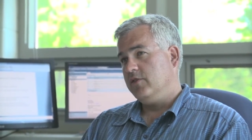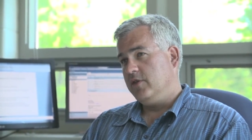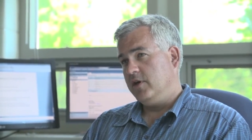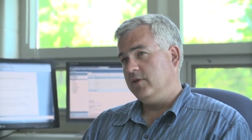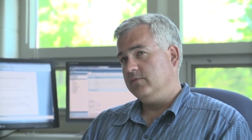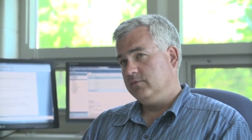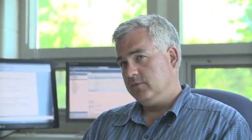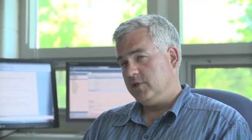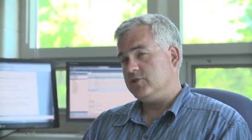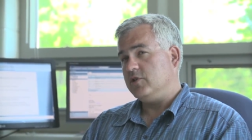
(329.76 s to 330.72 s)
the
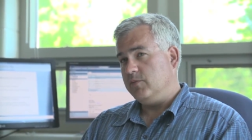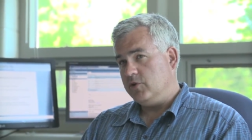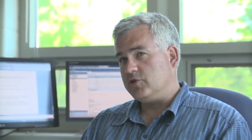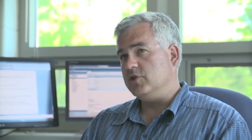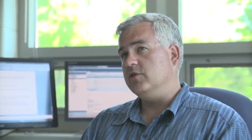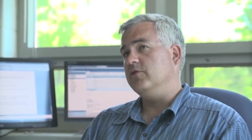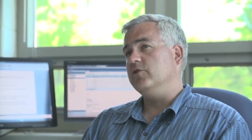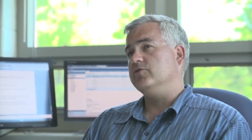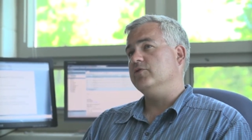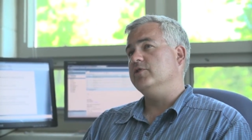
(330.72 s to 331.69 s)
distribution of
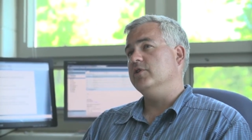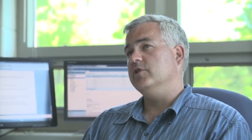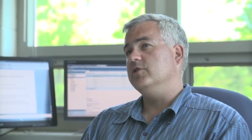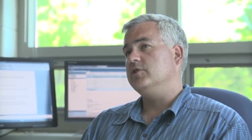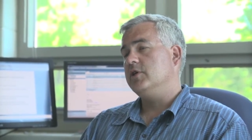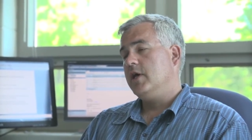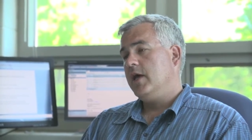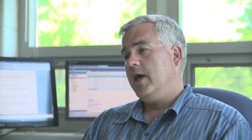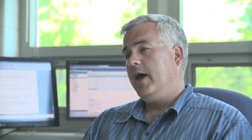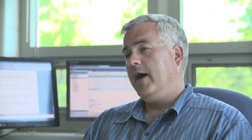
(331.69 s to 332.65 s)
those returns,
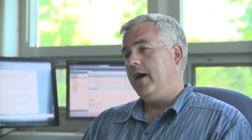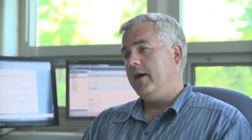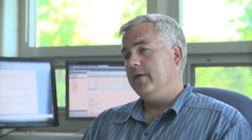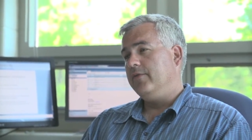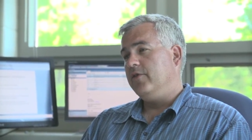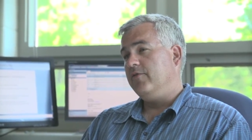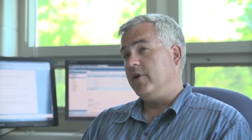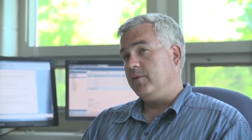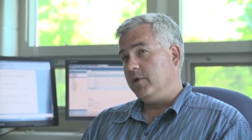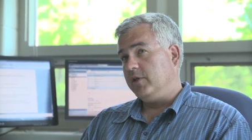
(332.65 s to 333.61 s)
uh, the
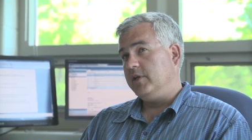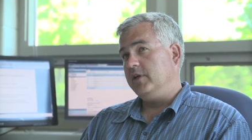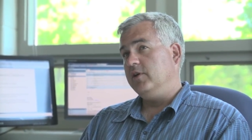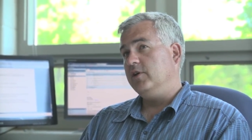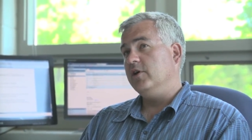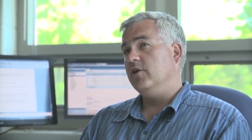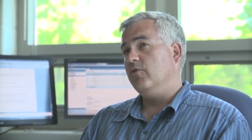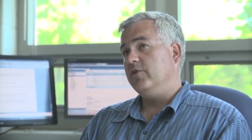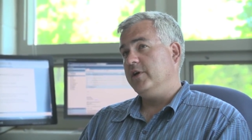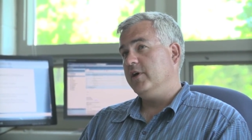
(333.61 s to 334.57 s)
variability year
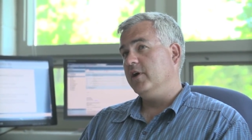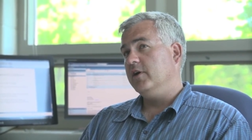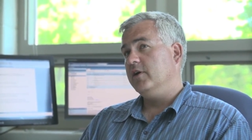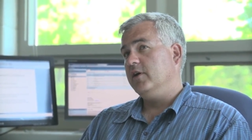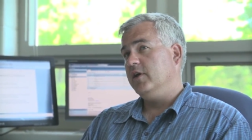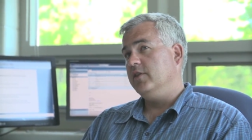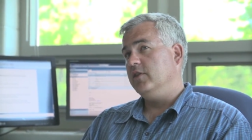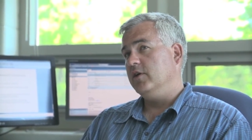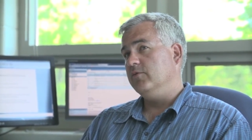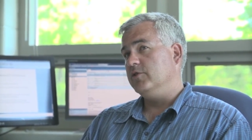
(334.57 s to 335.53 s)
over year
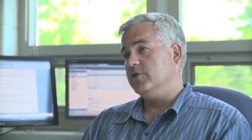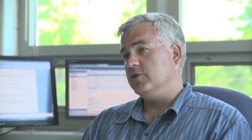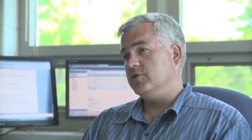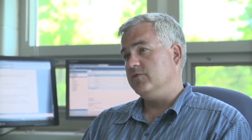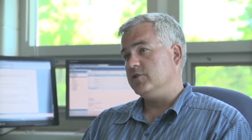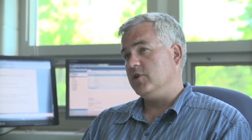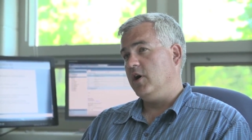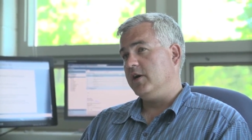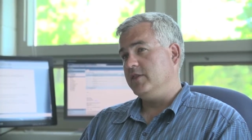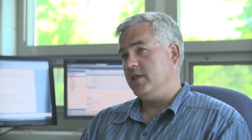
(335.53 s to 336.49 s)
in the returns of a
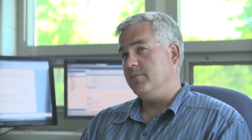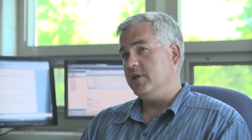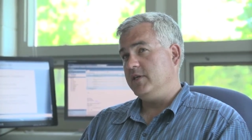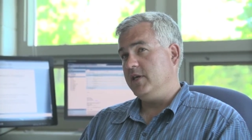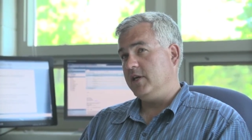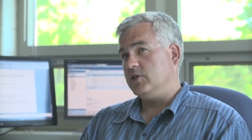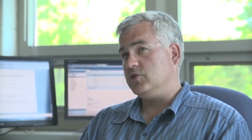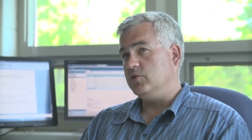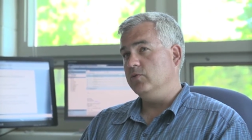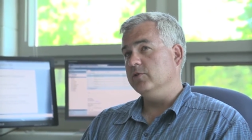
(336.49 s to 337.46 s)
stock, and that MoneyGeek has
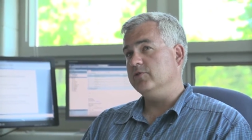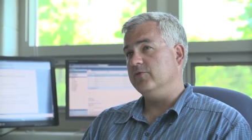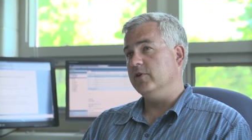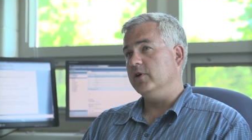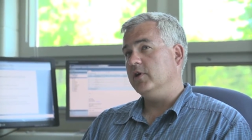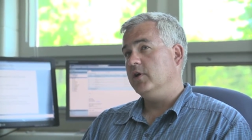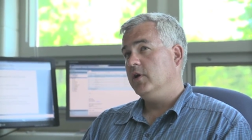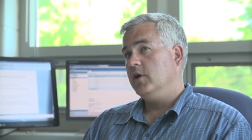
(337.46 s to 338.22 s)
tools for,